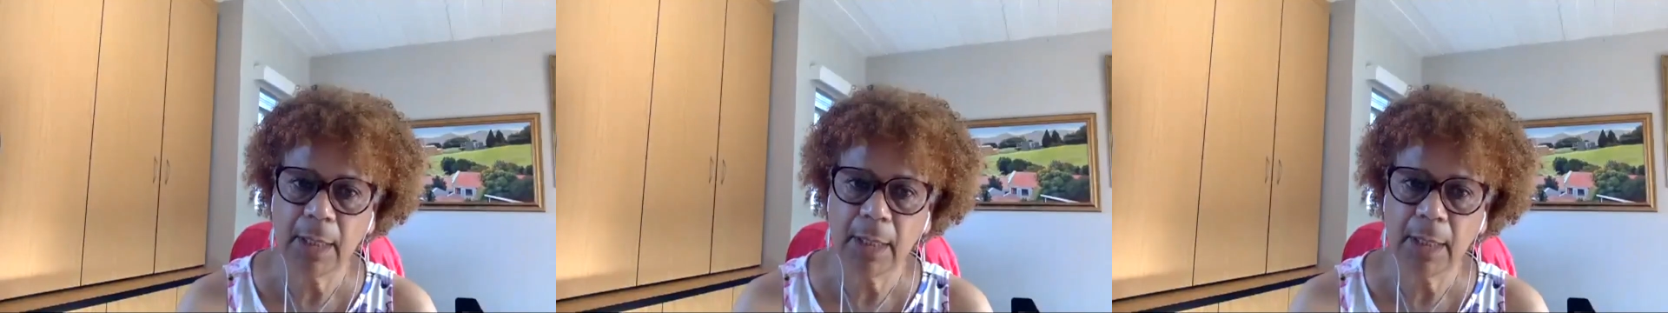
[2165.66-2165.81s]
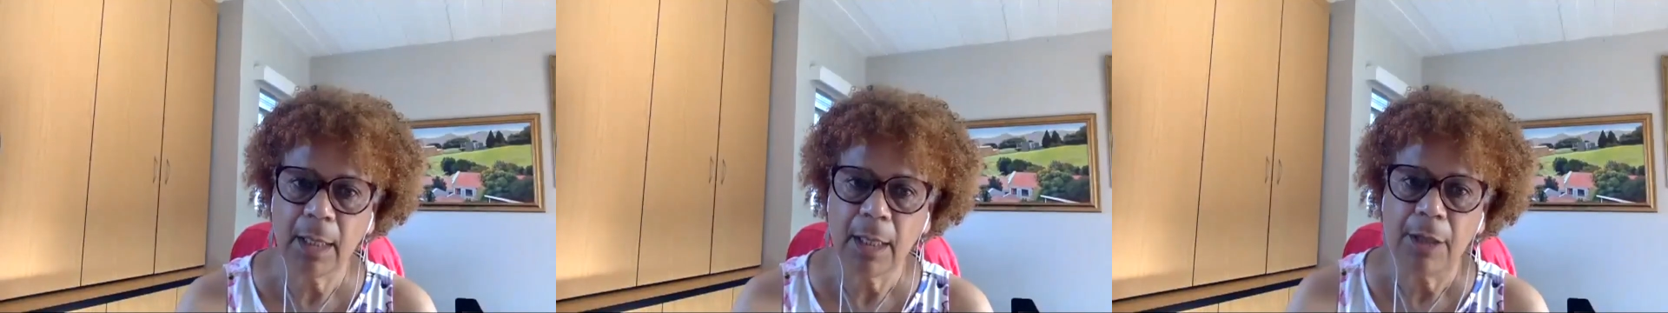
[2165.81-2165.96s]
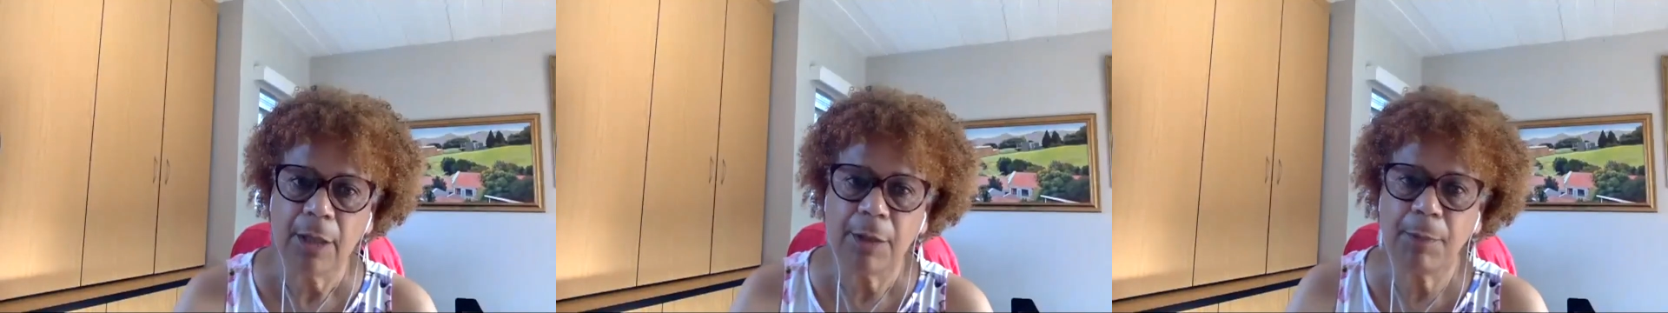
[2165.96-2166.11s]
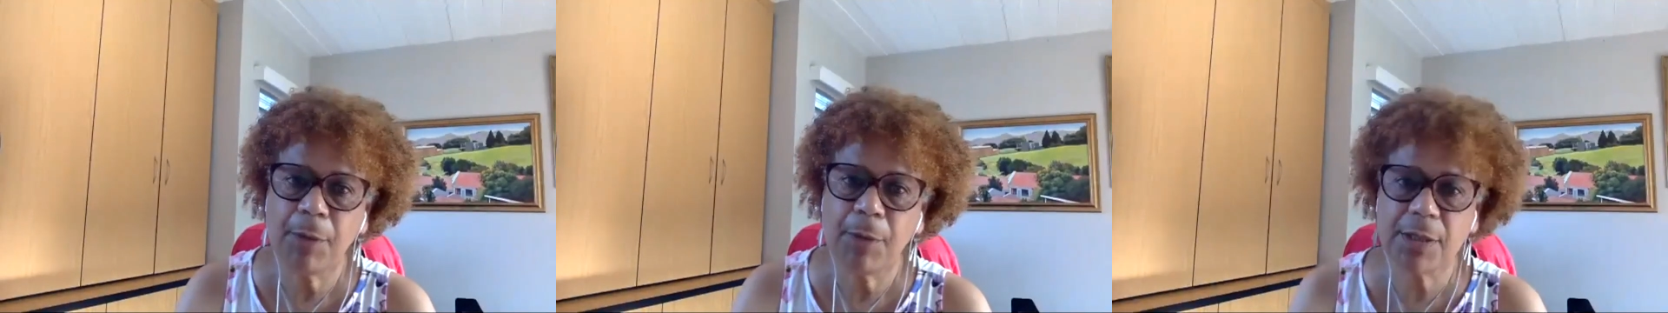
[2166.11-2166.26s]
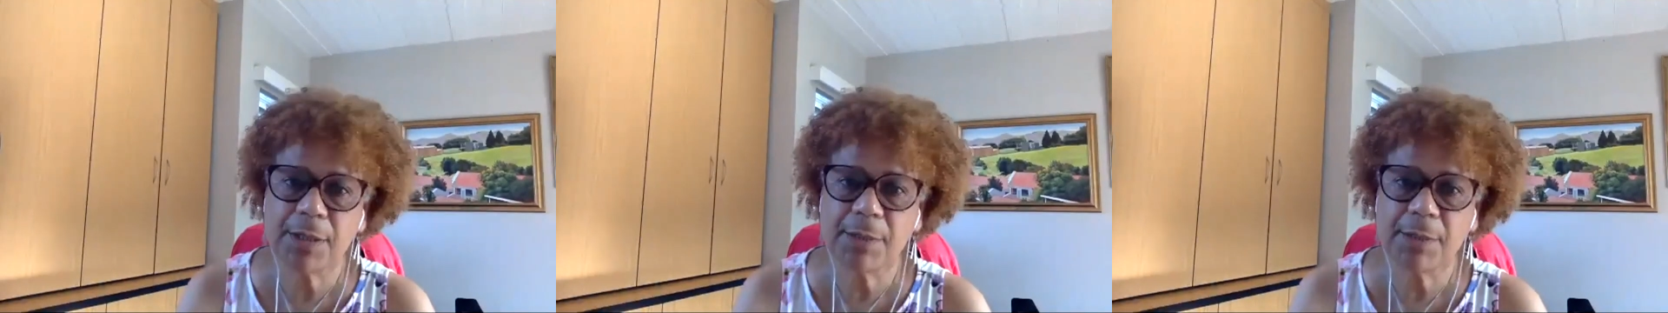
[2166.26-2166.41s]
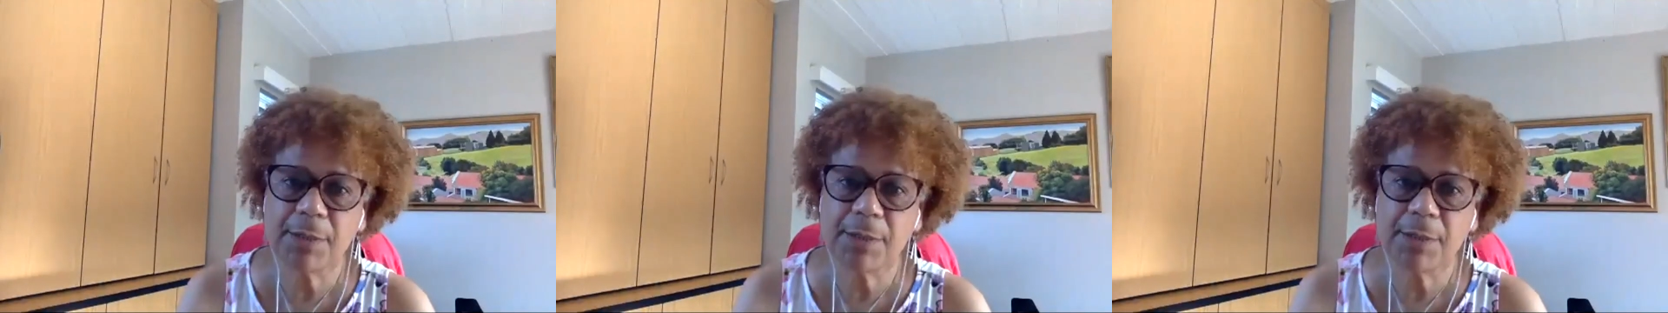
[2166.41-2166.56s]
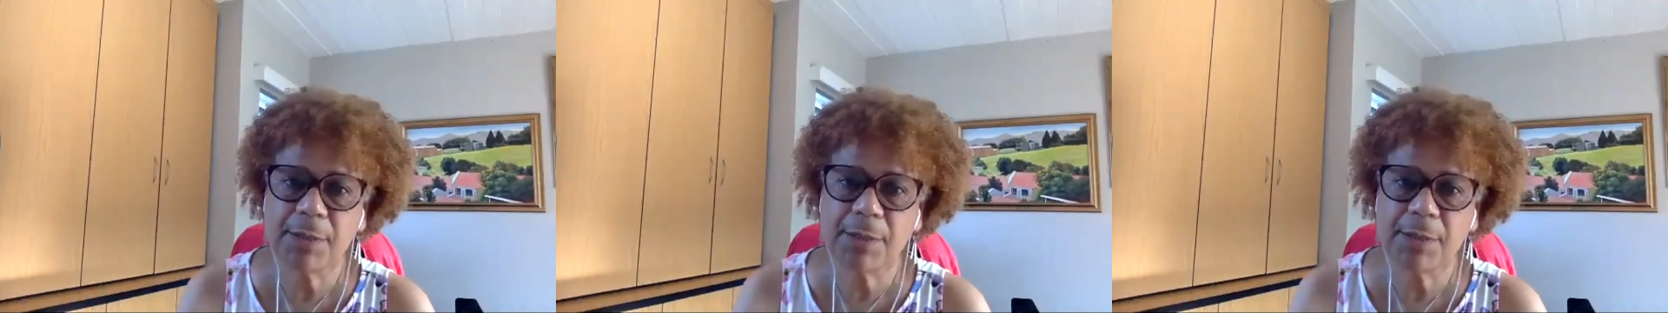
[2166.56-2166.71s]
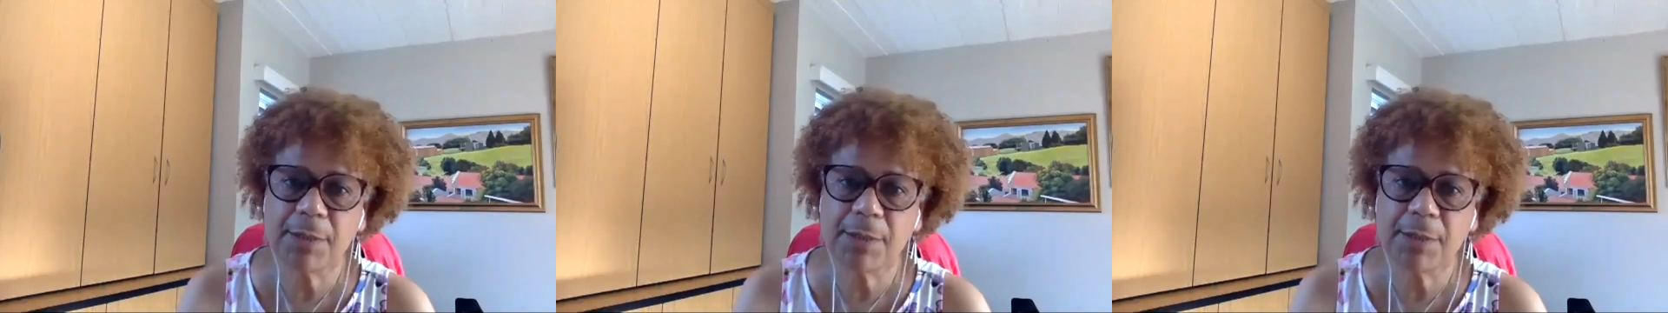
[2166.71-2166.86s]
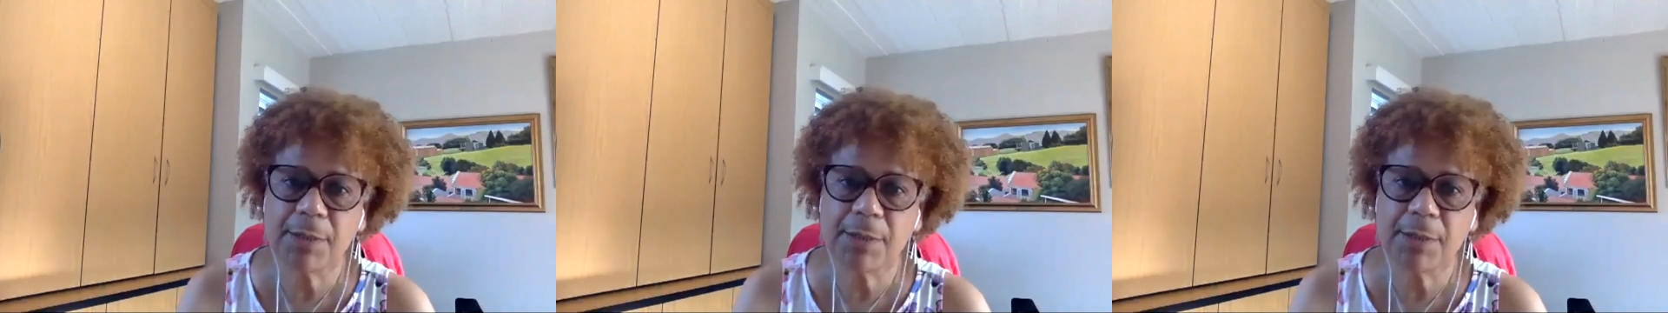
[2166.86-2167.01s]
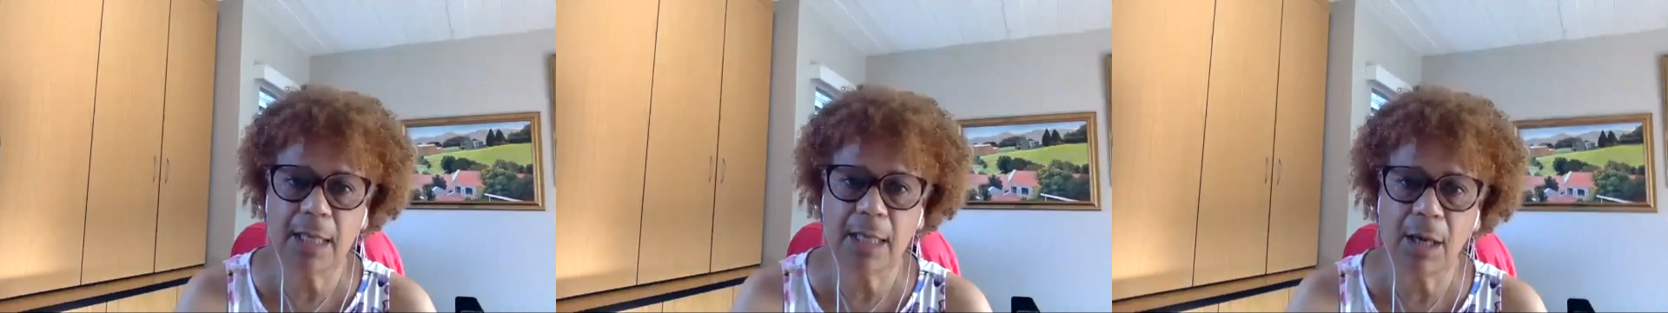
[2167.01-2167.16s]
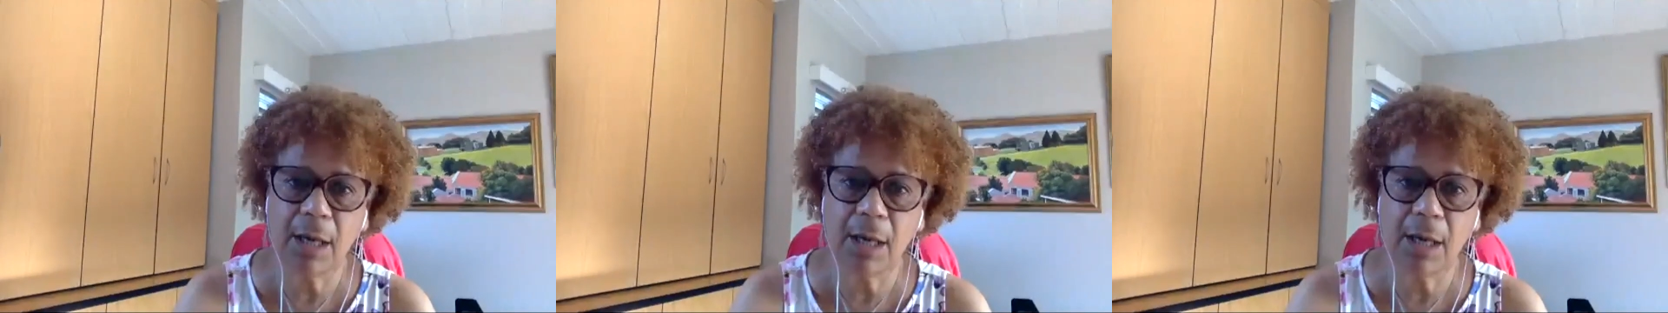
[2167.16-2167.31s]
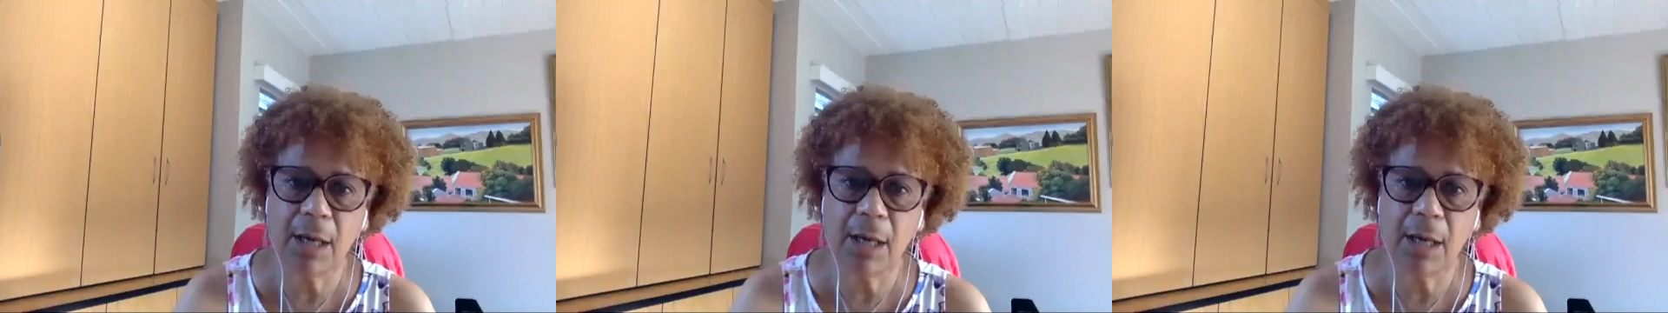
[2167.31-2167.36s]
possibility of